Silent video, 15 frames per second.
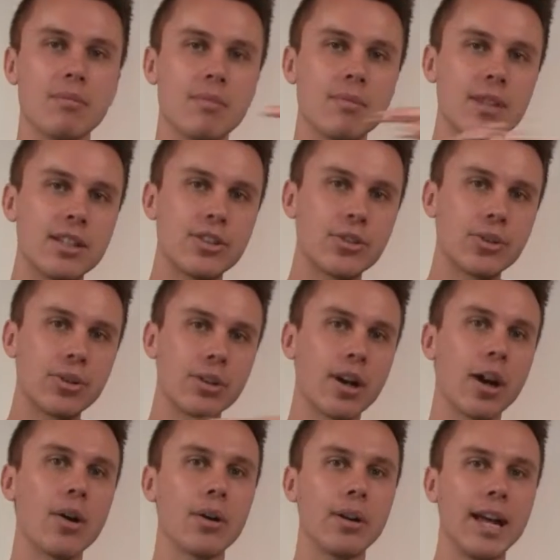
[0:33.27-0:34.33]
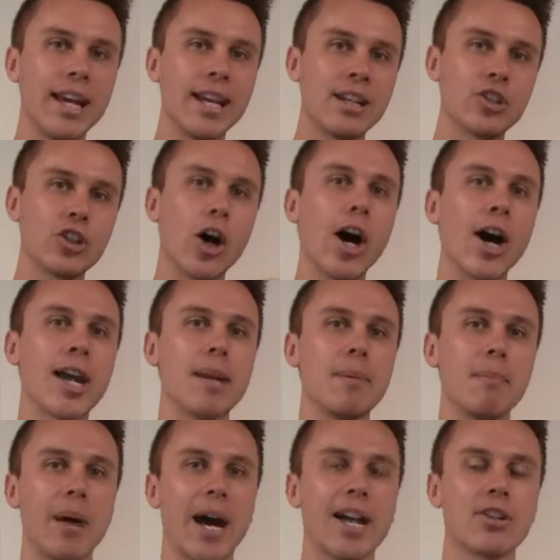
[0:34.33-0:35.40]
they sort of correlate and tie in
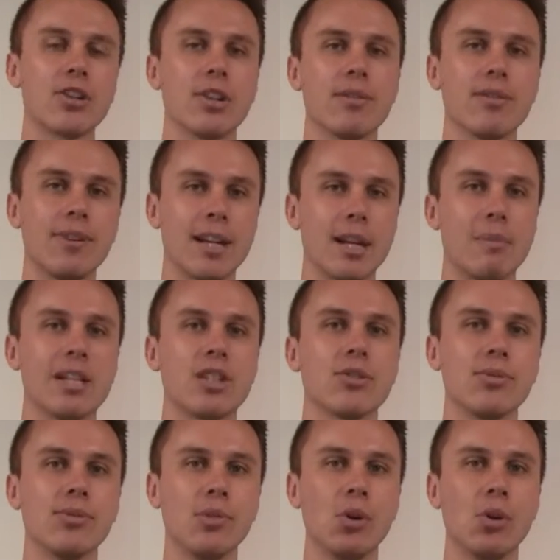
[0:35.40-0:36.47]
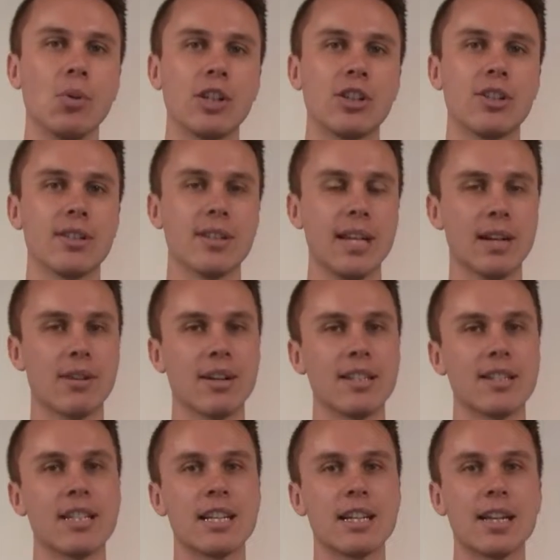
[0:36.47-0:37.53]
back to the fundamental four, which is
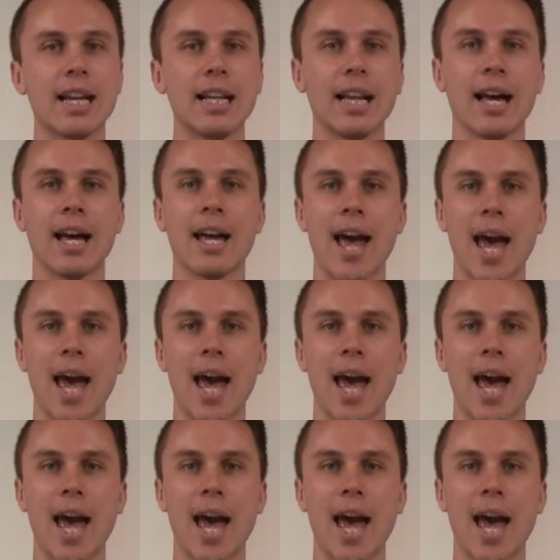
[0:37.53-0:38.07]
increasing your colour,